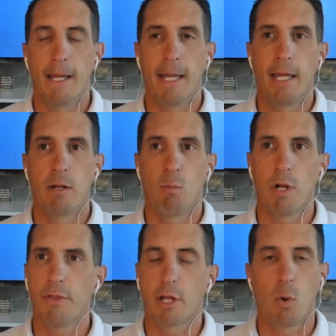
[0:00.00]
And
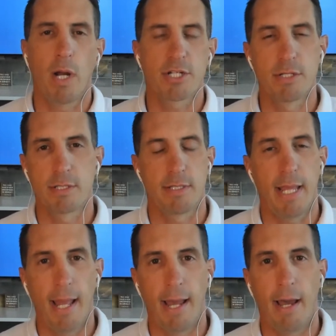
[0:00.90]
what are the questions that
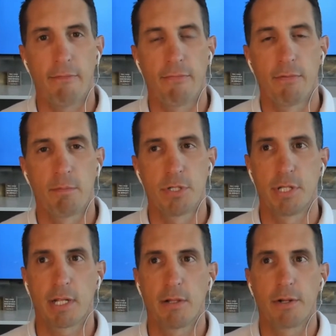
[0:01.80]
they have,
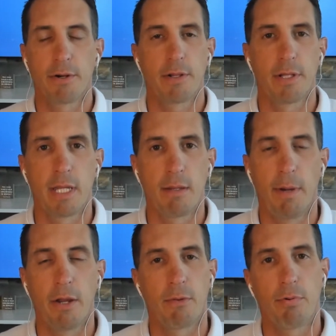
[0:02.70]
particularly
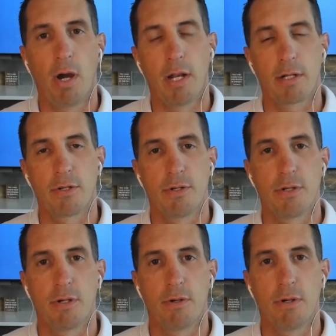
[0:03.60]
about your product
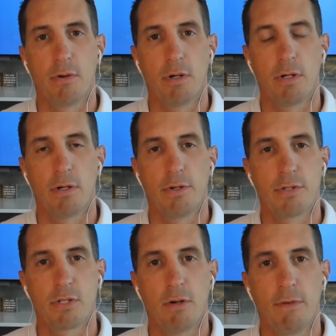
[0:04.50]
or
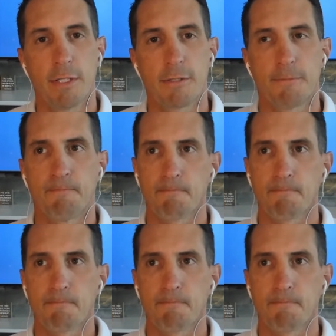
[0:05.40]
your service?